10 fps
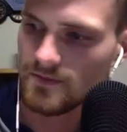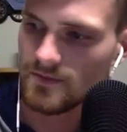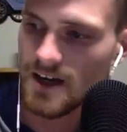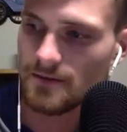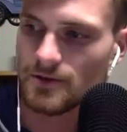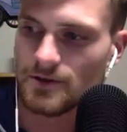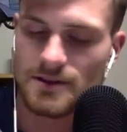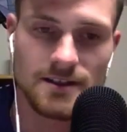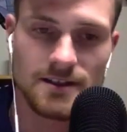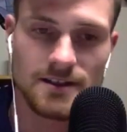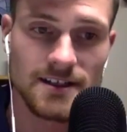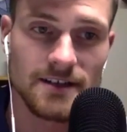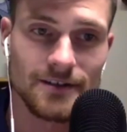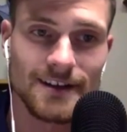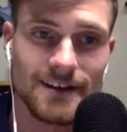Yeah, well,
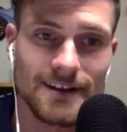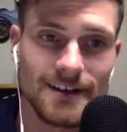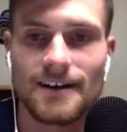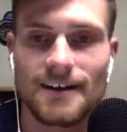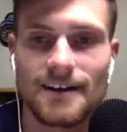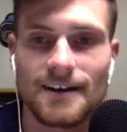that's definitely uh